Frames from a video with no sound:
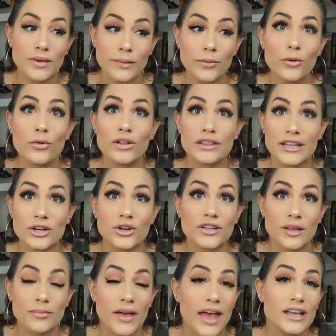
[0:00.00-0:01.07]
People will
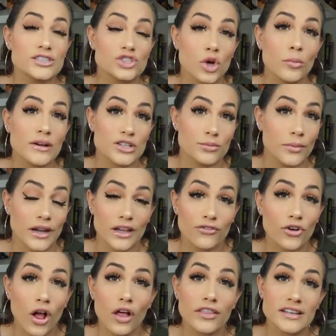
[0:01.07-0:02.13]
literally pay so much money
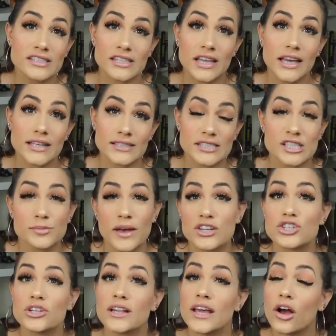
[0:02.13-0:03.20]
for all these things,
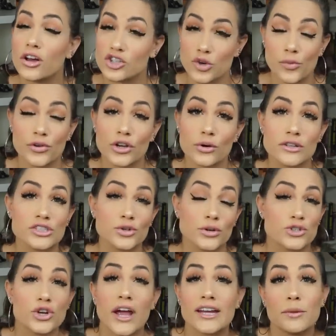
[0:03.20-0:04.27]
especially entrepreneurs who
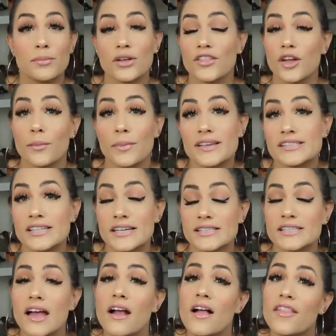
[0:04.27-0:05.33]
are trying to build their
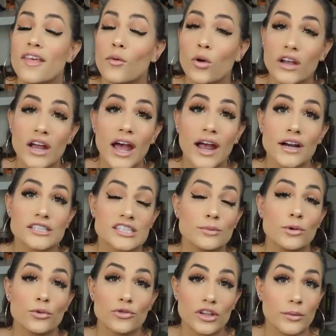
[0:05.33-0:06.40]
business. They want to hire
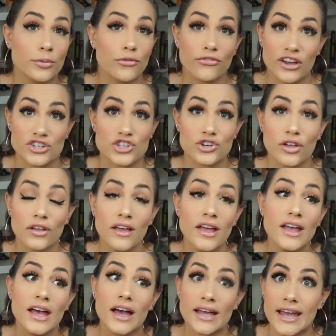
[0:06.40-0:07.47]
someone really professional,
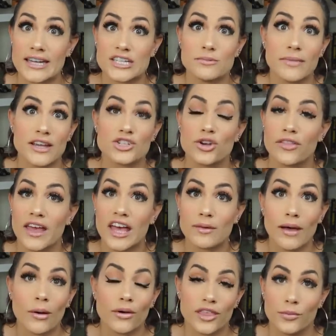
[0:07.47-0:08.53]
again, to make sure they
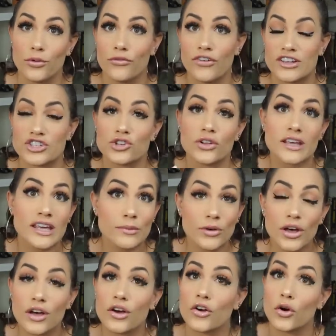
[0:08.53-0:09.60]
come out with a professional
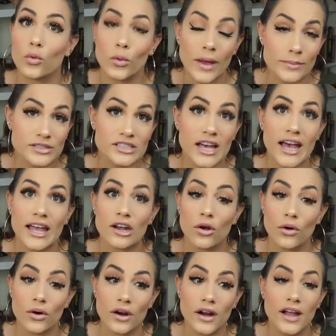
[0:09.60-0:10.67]
ebook or website
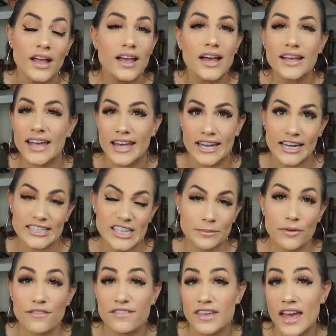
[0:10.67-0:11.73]
or, again, any
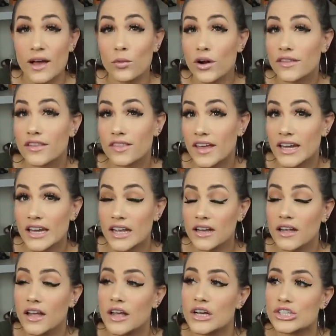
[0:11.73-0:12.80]
type of VA work that they
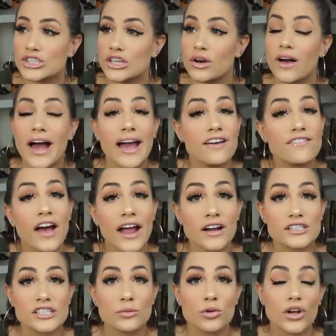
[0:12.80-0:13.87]
need. So I've
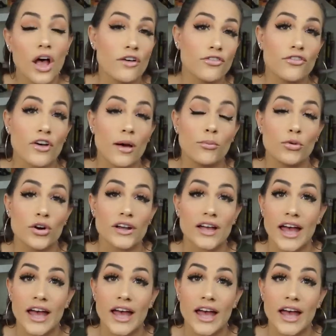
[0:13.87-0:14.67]
hired someone off of Upwork.